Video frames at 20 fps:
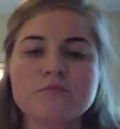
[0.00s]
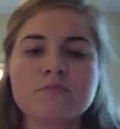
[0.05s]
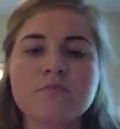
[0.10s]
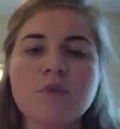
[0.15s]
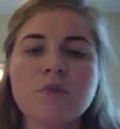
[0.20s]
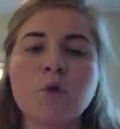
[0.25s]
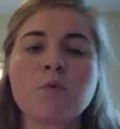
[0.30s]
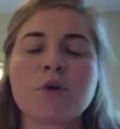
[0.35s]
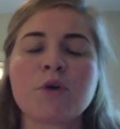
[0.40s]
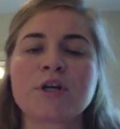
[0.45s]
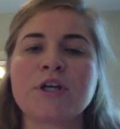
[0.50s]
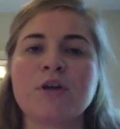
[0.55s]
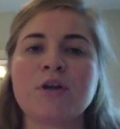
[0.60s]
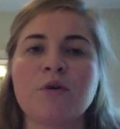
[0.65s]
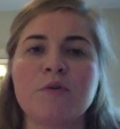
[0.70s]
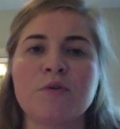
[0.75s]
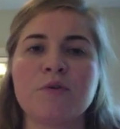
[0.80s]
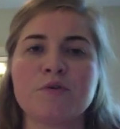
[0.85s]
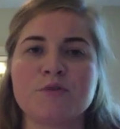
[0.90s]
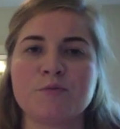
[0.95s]
working
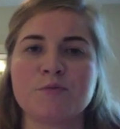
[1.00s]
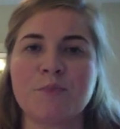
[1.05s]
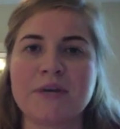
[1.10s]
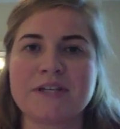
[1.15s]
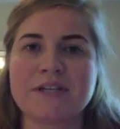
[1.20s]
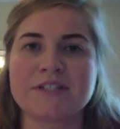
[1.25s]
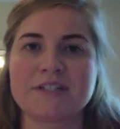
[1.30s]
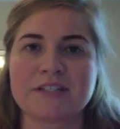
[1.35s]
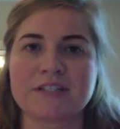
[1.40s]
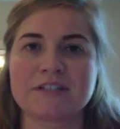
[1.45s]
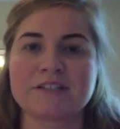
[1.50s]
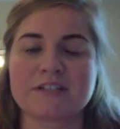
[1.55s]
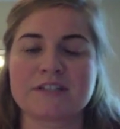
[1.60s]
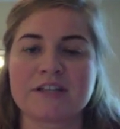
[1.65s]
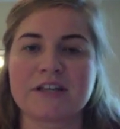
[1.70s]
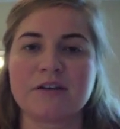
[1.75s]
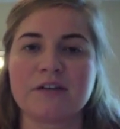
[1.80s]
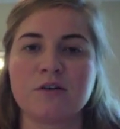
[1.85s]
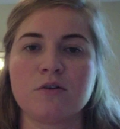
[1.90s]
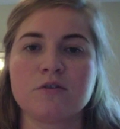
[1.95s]
on those basic
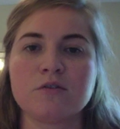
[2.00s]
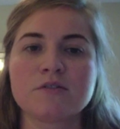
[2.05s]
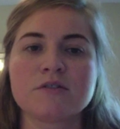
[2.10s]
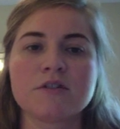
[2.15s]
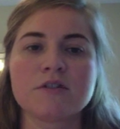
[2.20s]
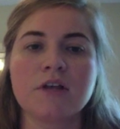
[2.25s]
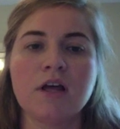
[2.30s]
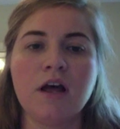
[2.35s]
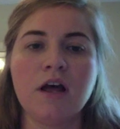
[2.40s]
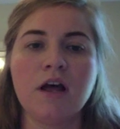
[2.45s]
skills.